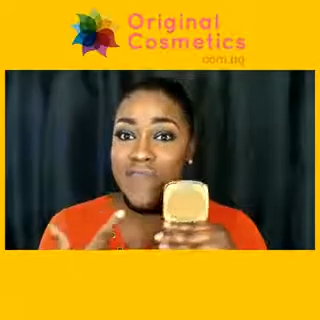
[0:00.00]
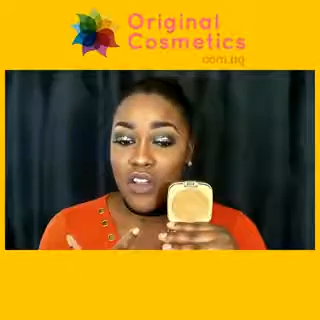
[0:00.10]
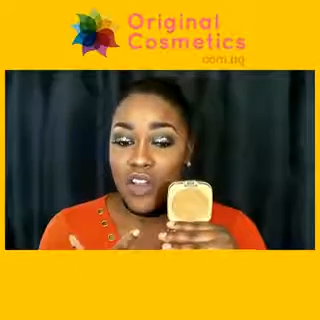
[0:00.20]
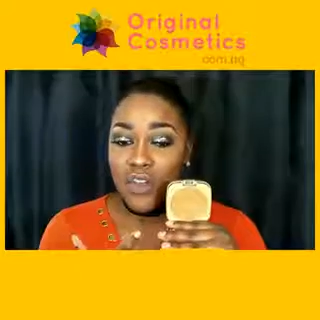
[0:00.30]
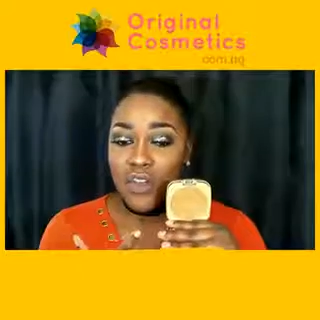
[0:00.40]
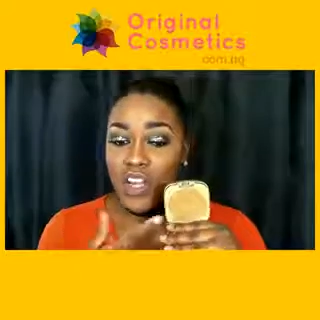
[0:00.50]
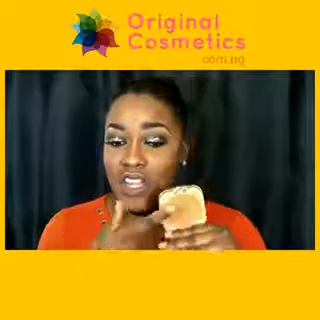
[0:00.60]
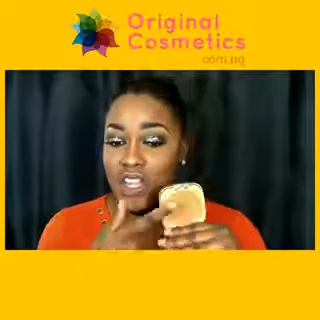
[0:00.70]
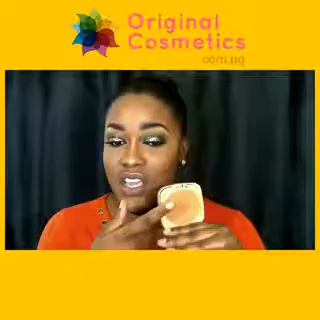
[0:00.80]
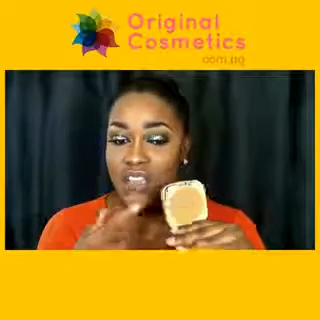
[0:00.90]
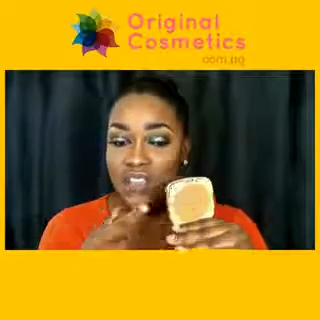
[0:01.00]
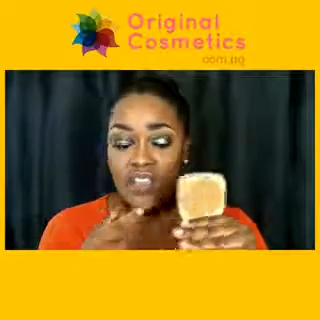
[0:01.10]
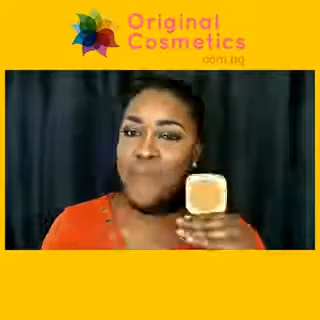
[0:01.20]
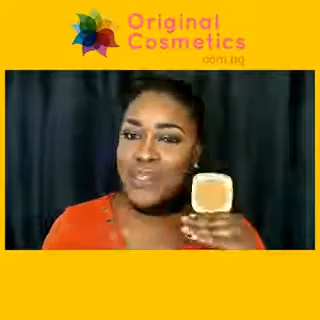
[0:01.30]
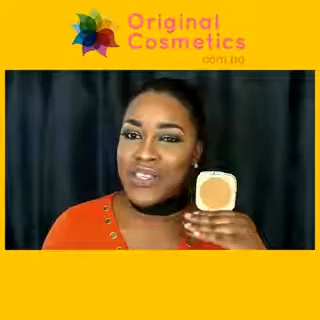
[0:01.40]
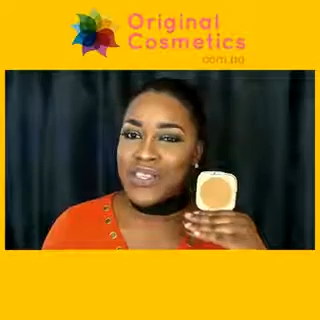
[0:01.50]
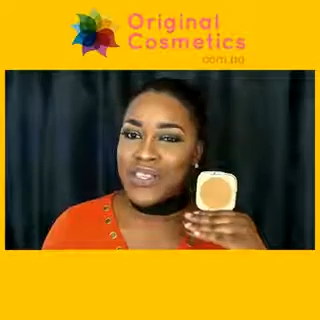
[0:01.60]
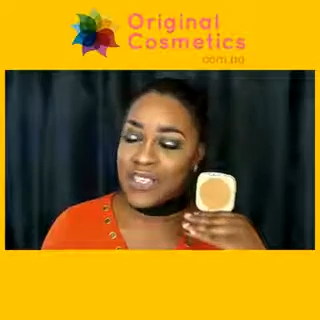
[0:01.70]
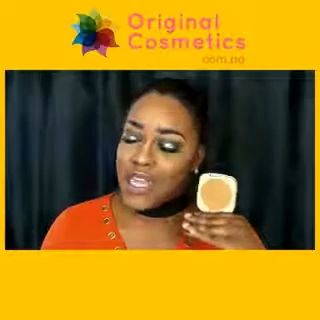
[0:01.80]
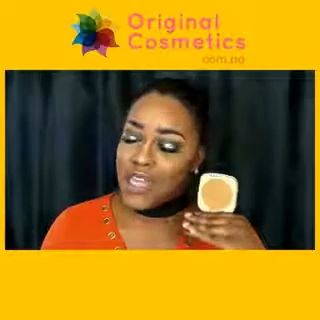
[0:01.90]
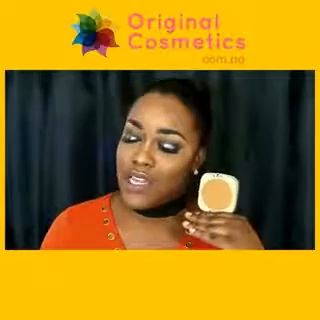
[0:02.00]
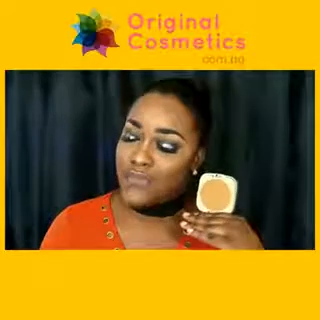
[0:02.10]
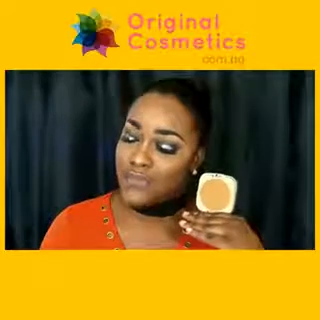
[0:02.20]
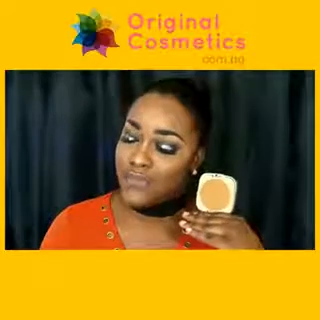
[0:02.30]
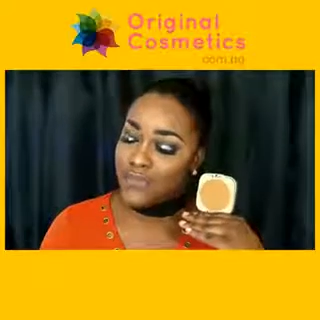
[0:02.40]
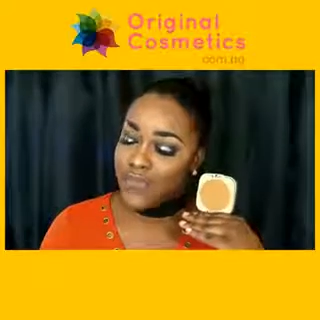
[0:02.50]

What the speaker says: full coverage, I must say,